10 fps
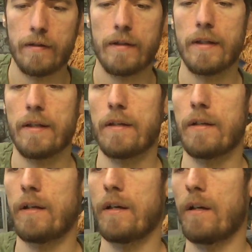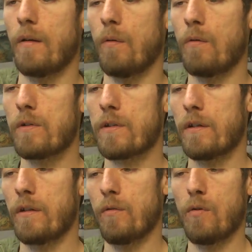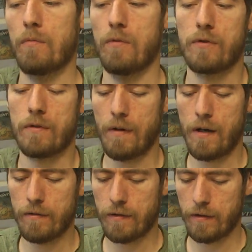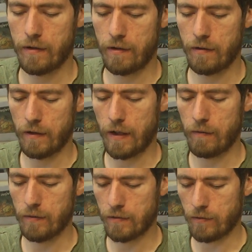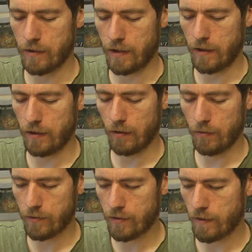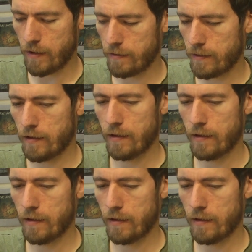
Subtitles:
the normal shroud, that I would consider the long shroud.